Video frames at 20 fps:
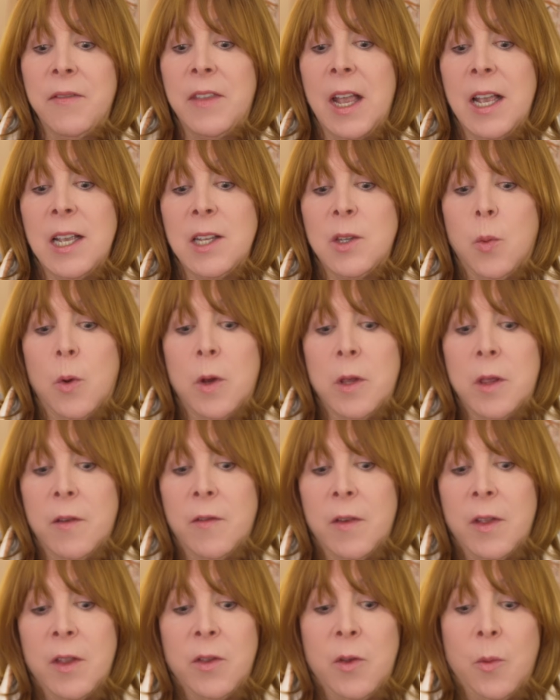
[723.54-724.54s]
days worth of
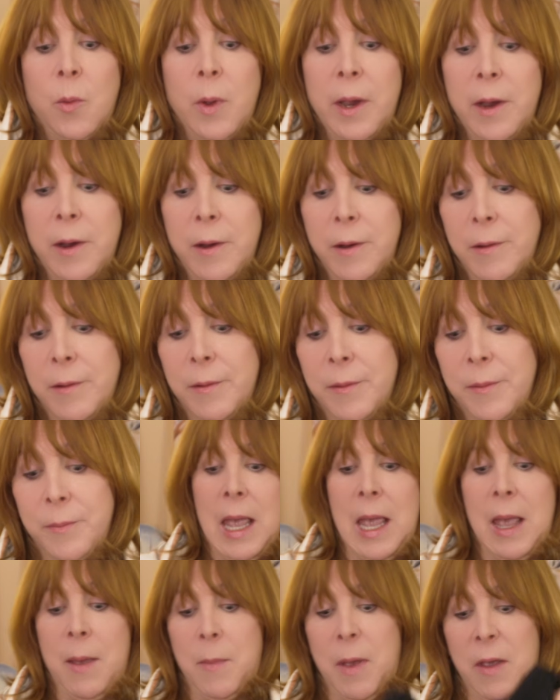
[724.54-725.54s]
underwear,
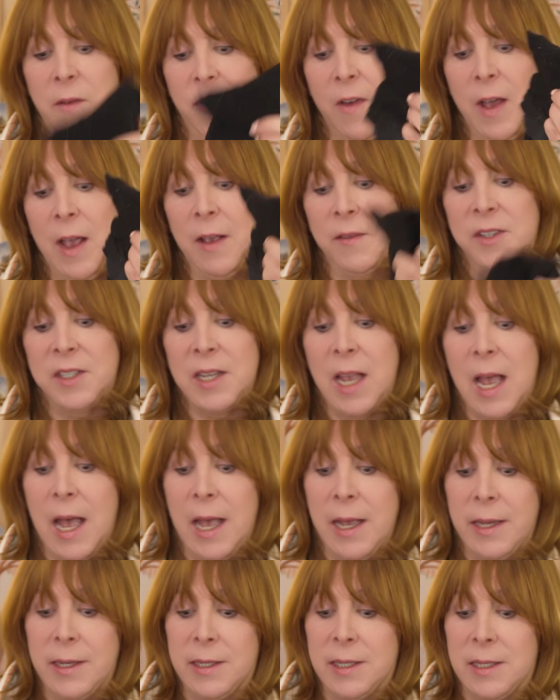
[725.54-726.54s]
and my 5
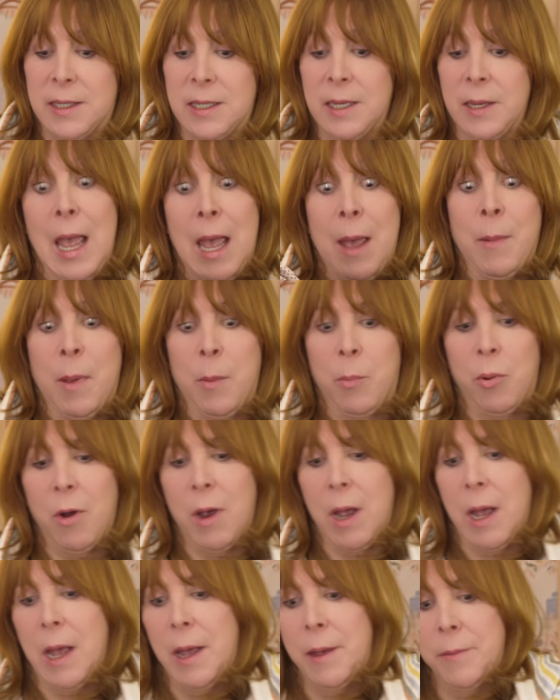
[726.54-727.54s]
socks, and my
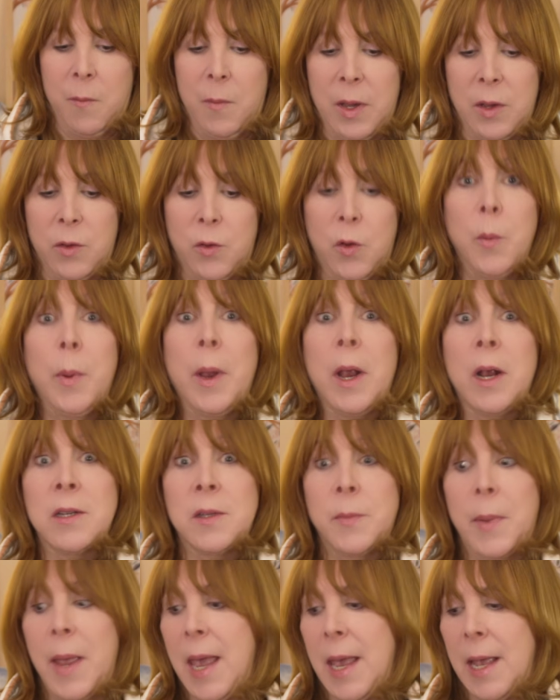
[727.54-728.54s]
bra, my 2 pairs
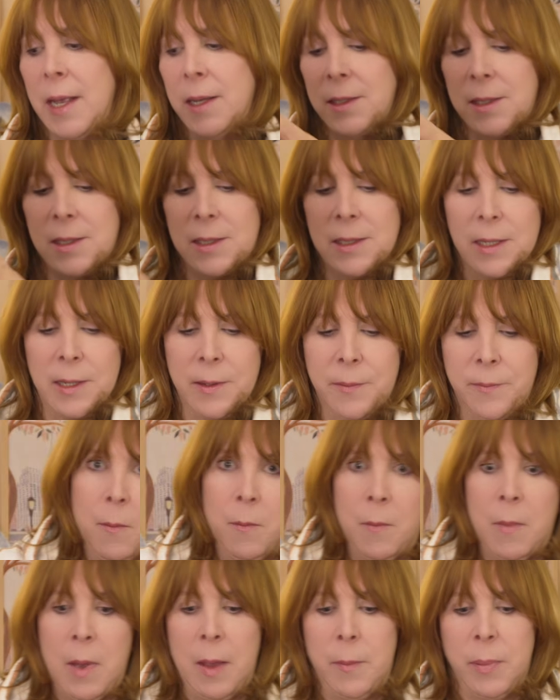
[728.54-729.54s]
of pants,
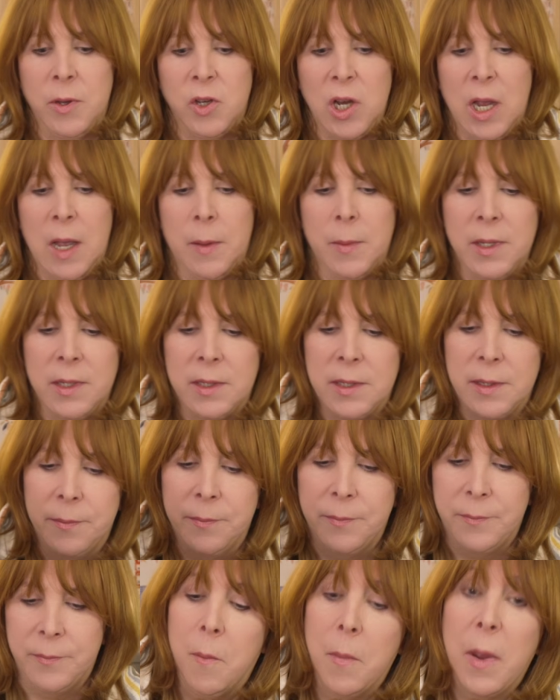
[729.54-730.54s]
my pajamas,
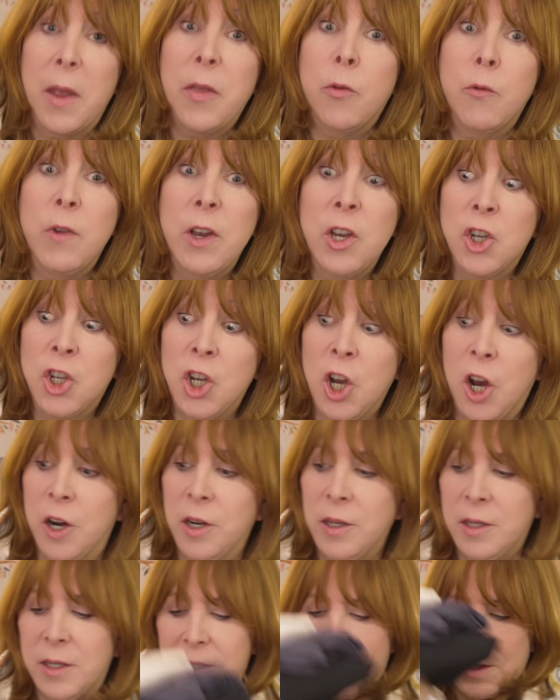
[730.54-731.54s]
my 3
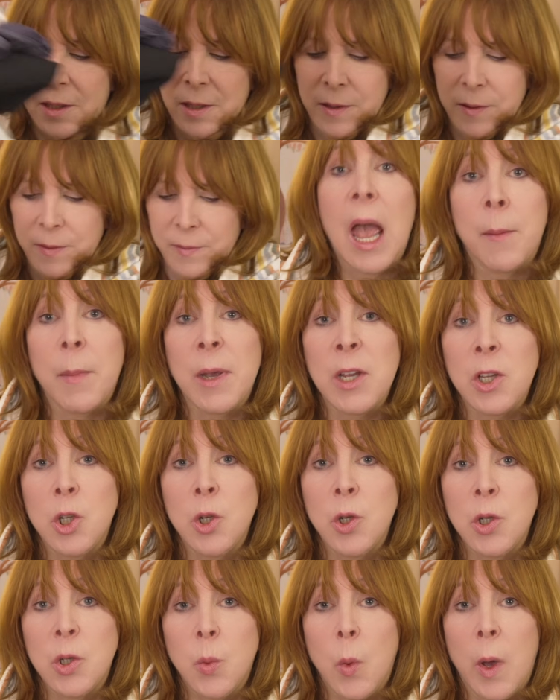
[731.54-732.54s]
shirts, and my
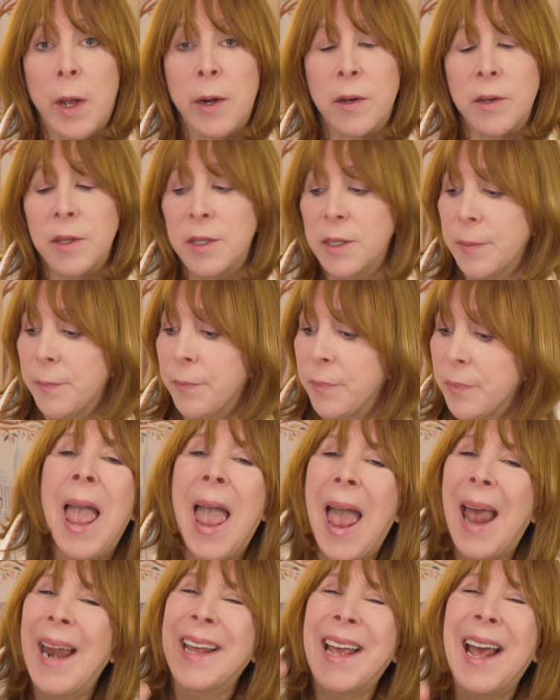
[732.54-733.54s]
2 sweaters.
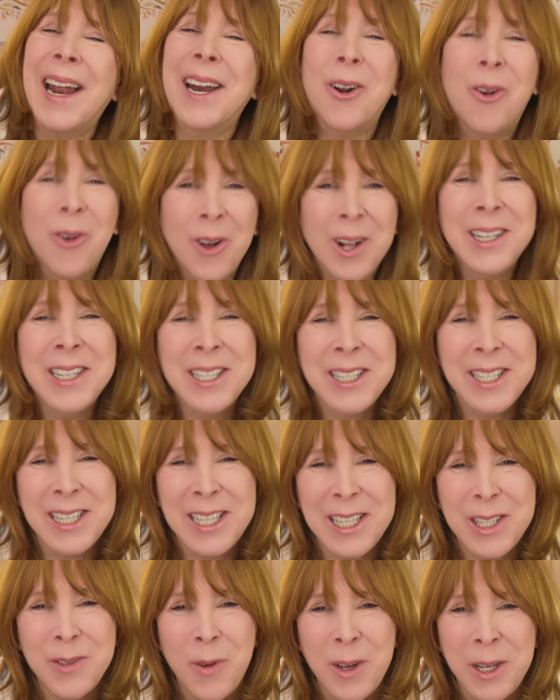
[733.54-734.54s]
And I got it all into
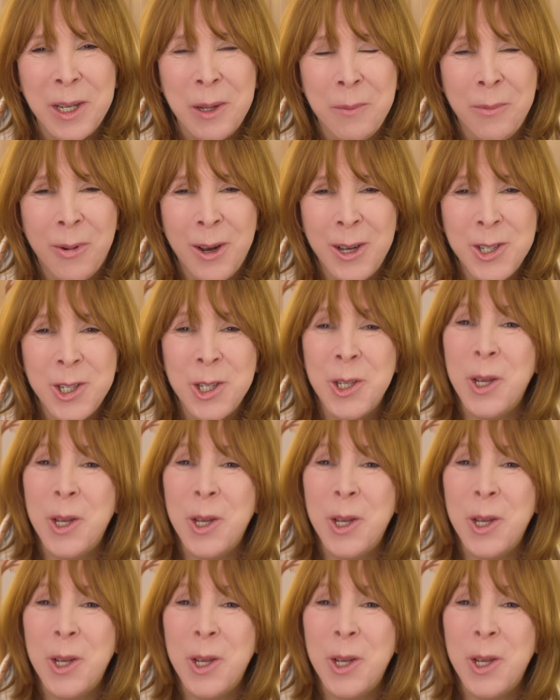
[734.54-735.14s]
this one compression